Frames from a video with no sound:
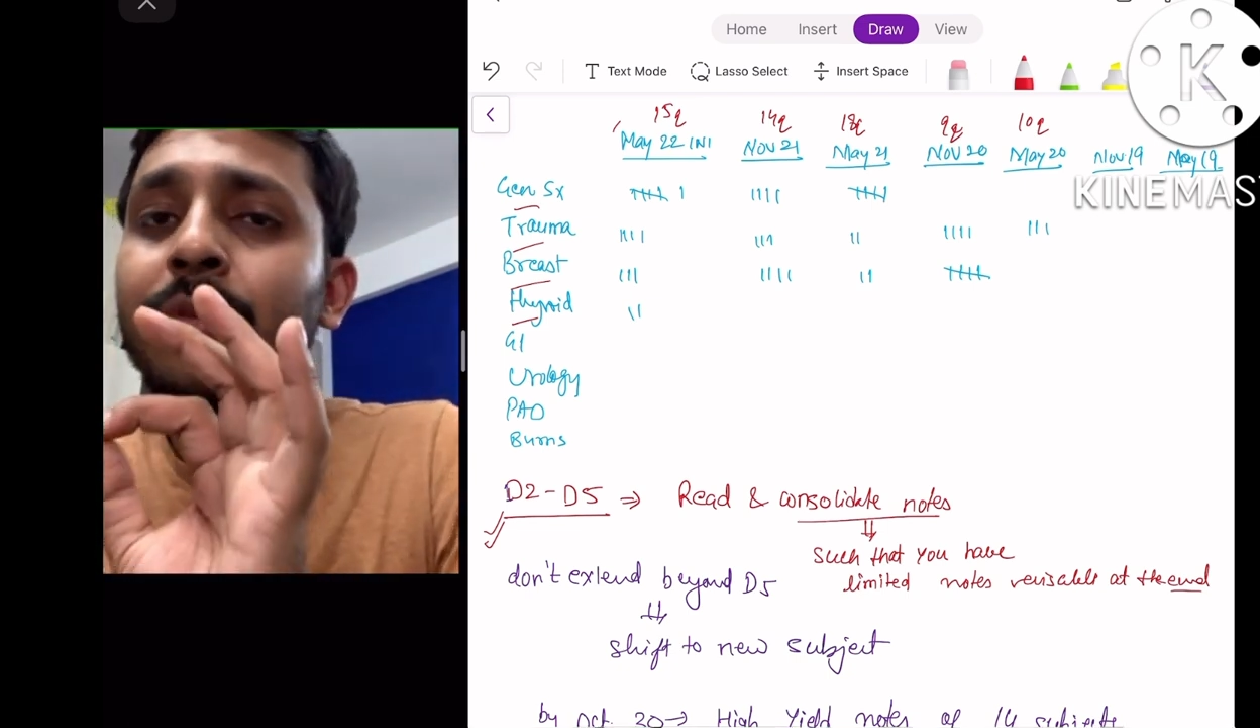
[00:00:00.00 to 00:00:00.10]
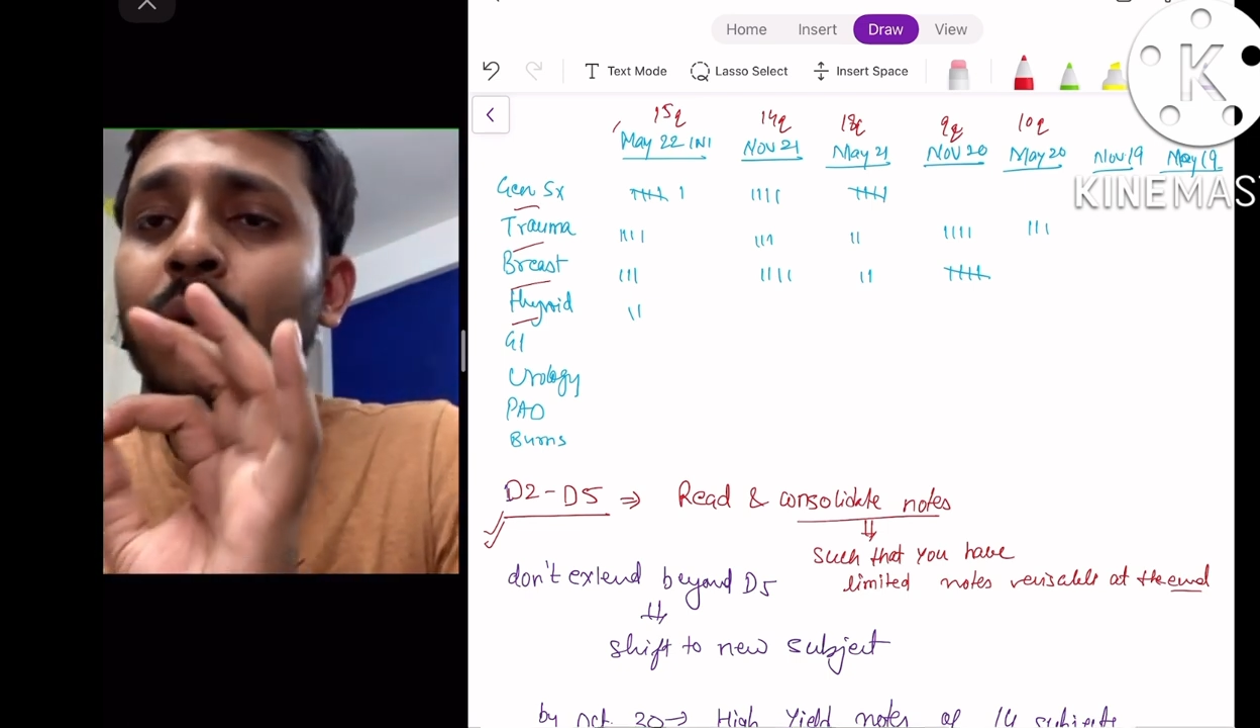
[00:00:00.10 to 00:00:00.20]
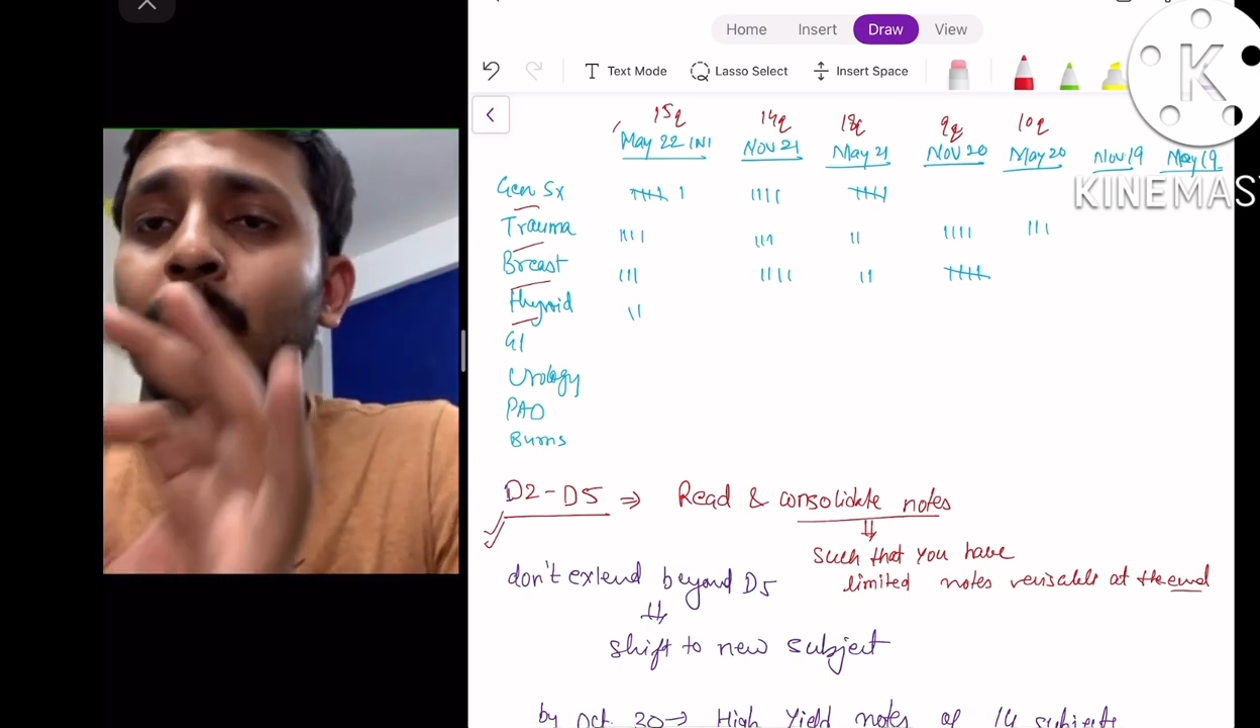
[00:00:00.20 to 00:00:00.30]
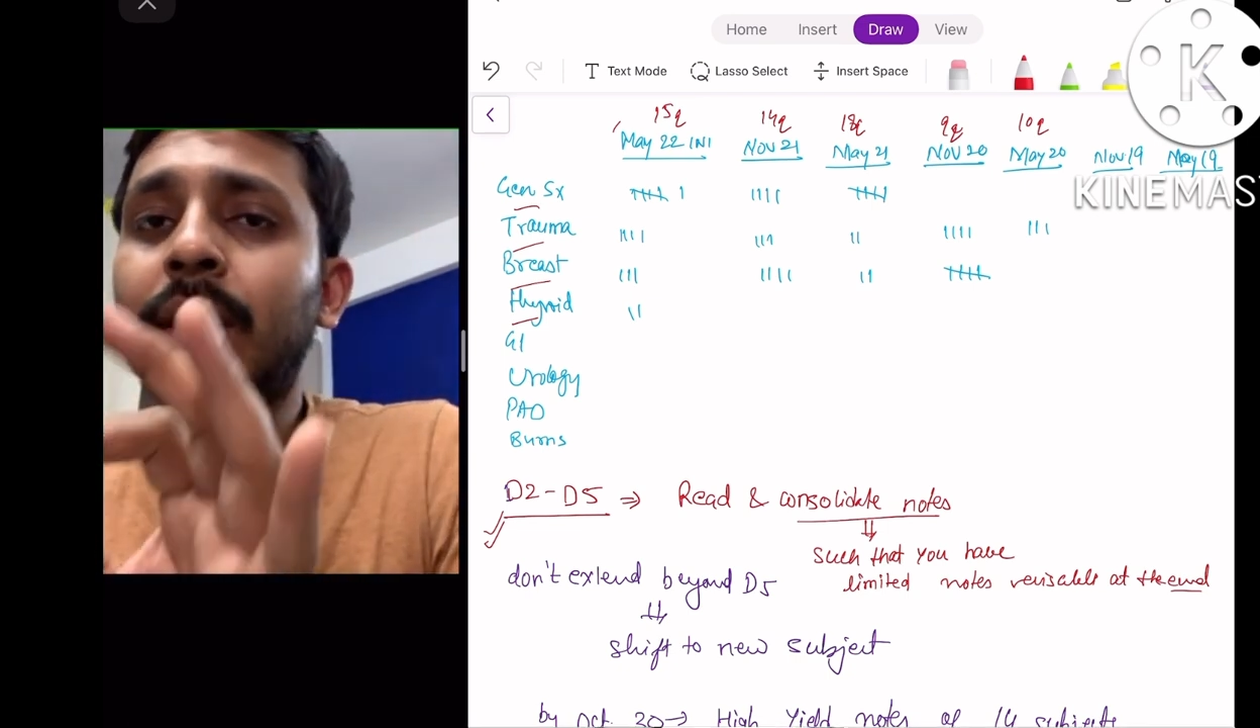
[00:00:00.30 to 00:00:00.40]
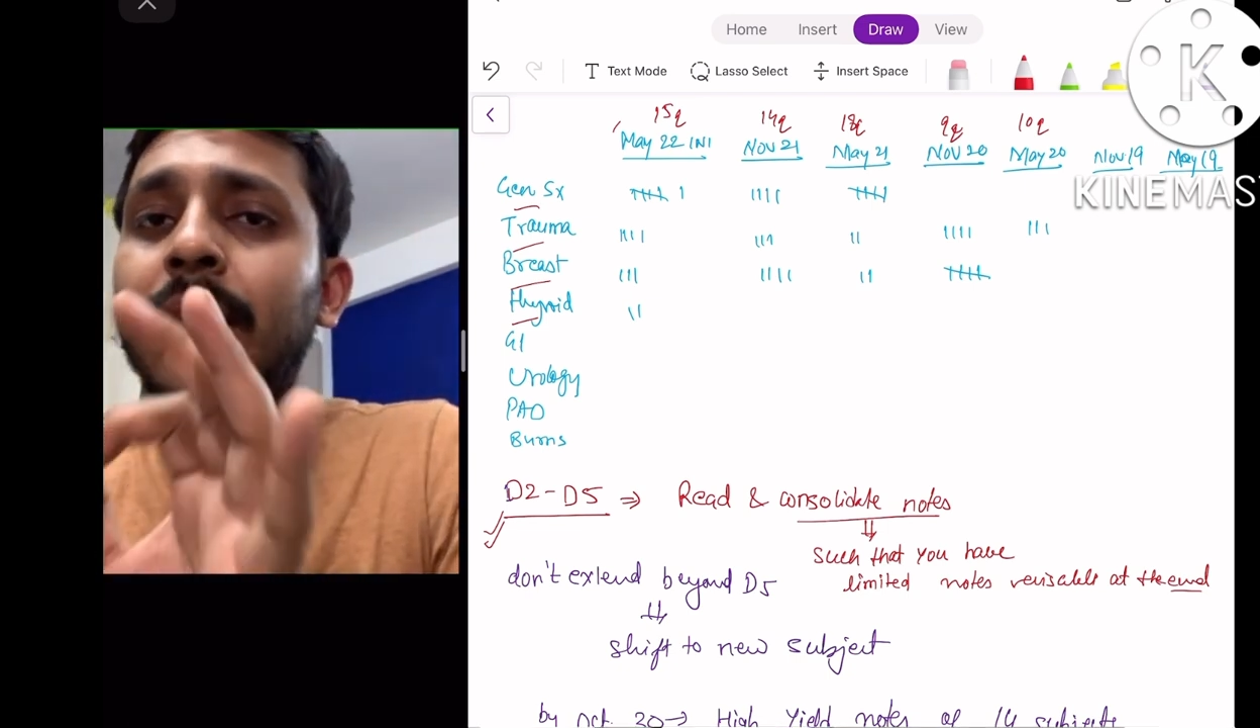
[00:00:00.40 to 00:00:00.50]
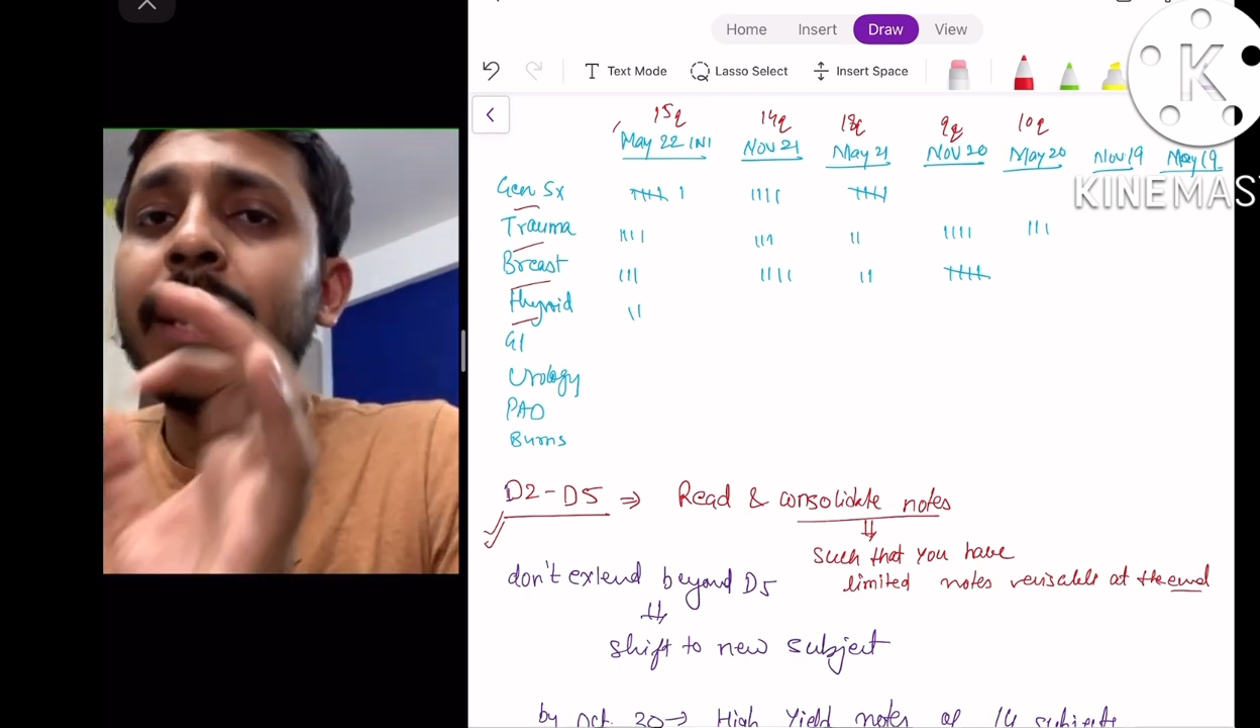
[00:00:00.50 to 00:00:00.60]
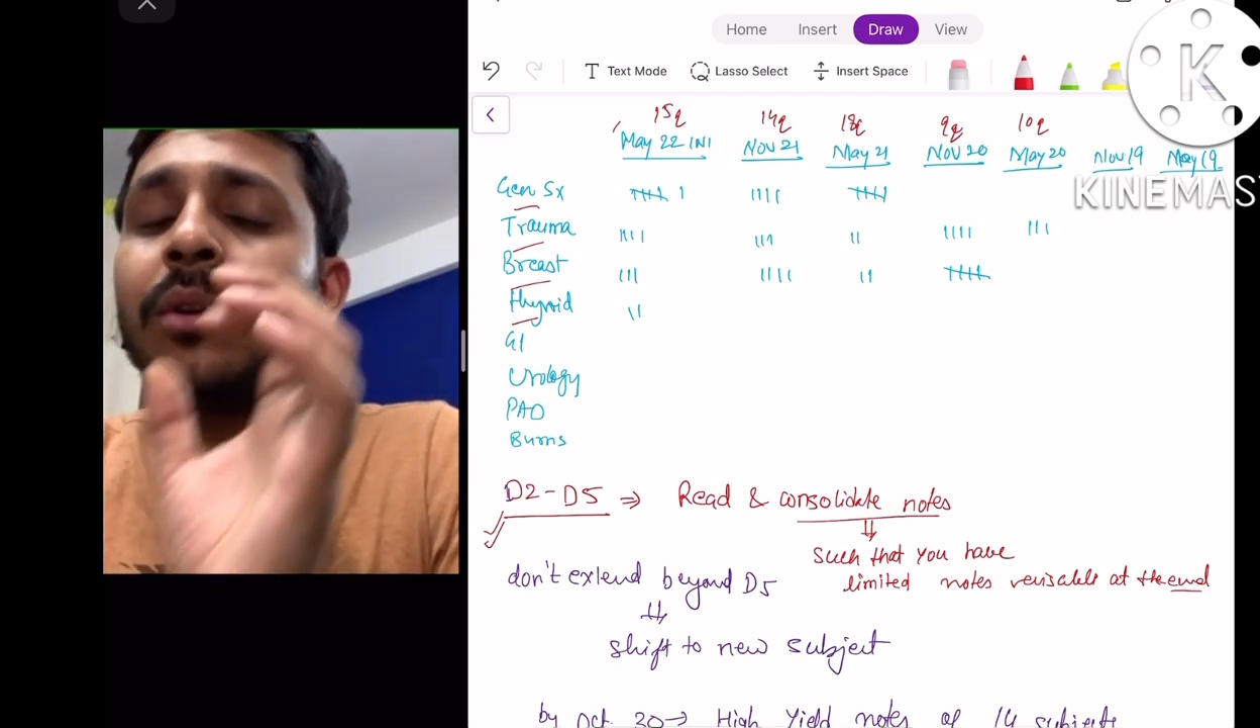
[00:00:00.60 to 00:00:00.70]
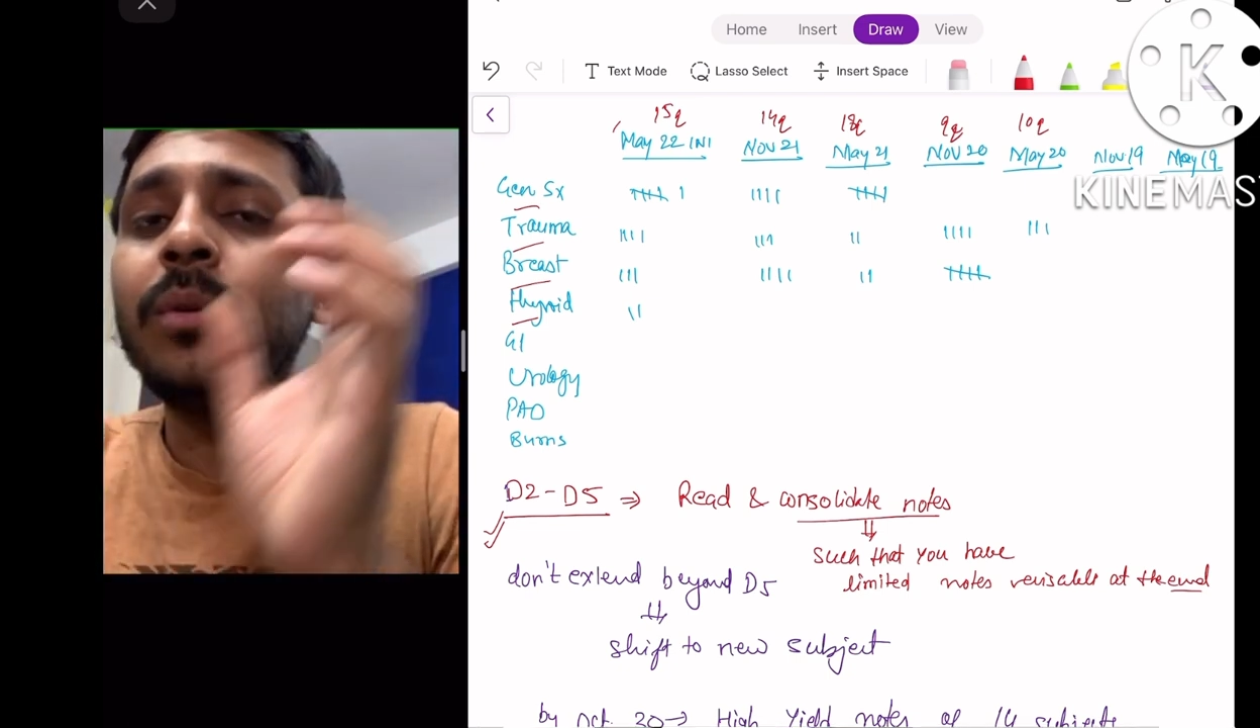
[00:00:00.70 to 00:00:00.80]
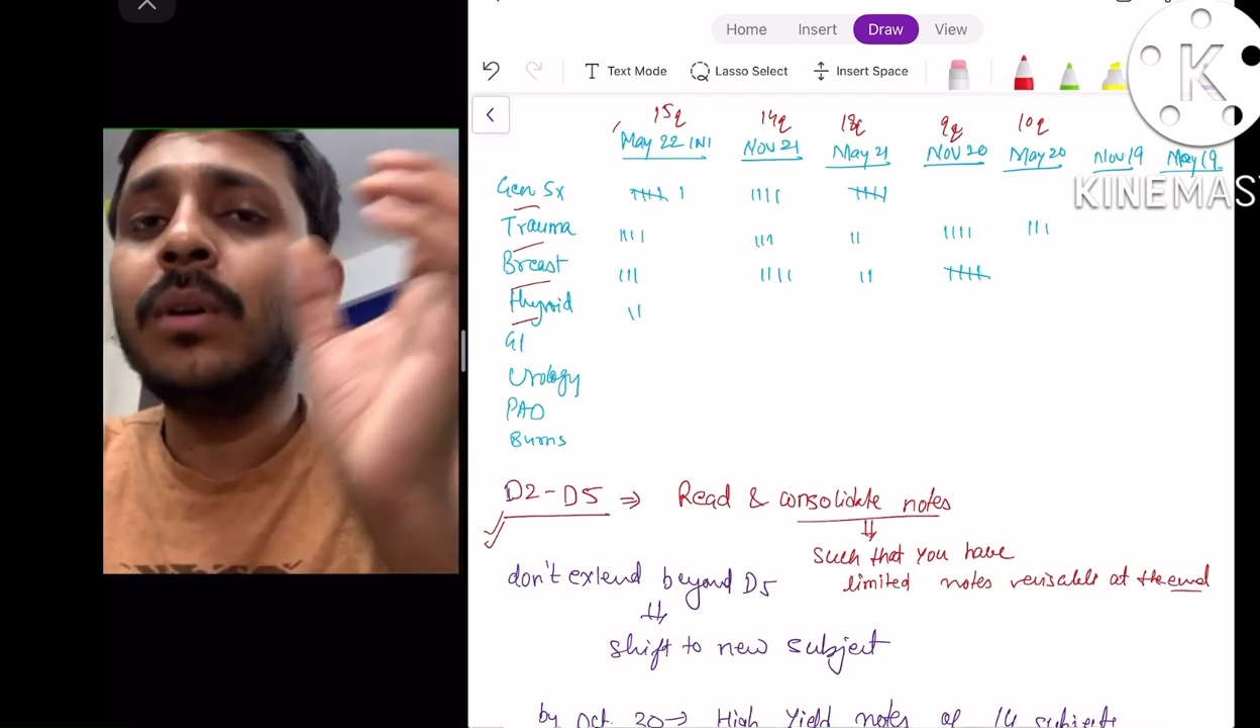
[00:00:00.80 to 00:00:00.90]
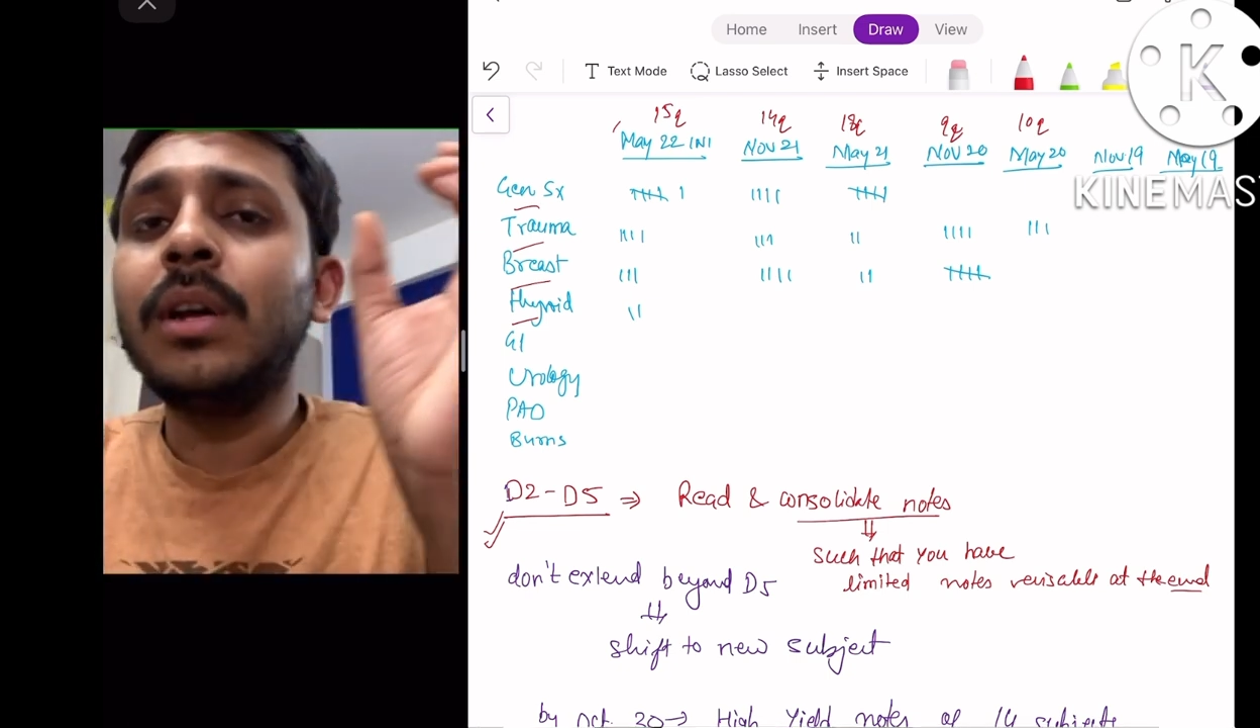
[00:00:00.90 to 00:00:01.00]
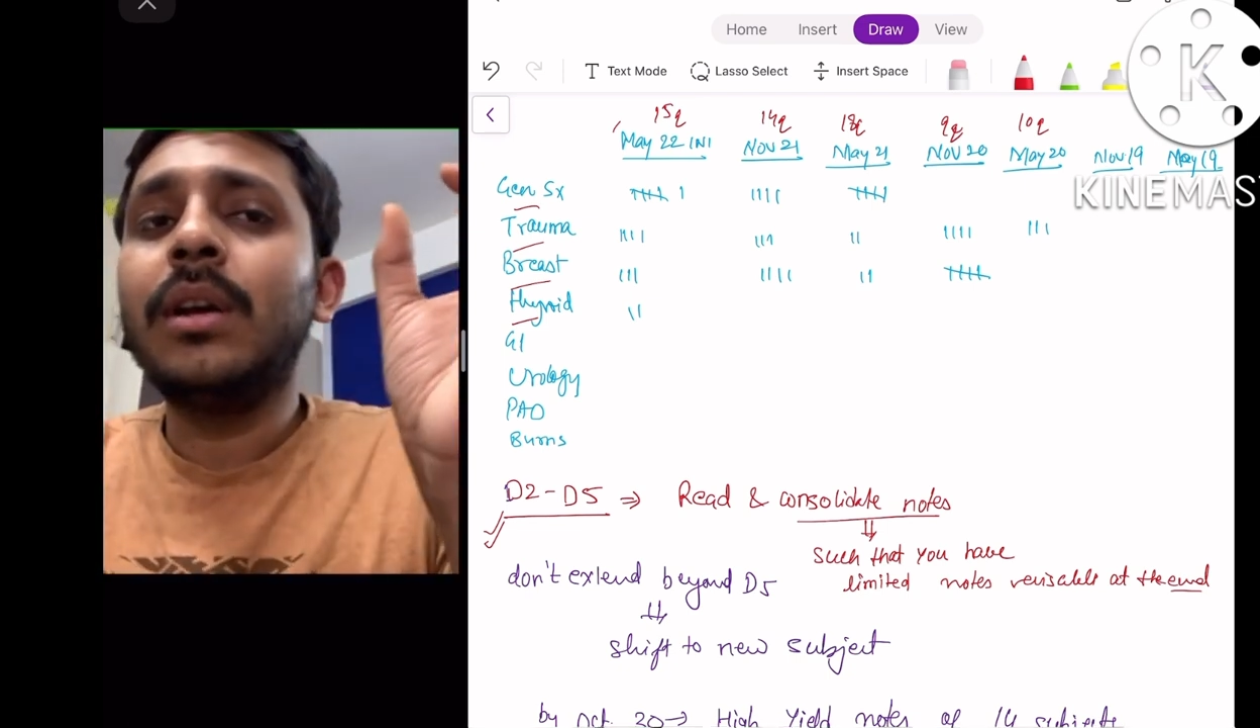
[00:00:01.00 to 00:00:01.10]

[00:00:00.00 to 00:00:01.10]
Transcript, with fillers: don't try to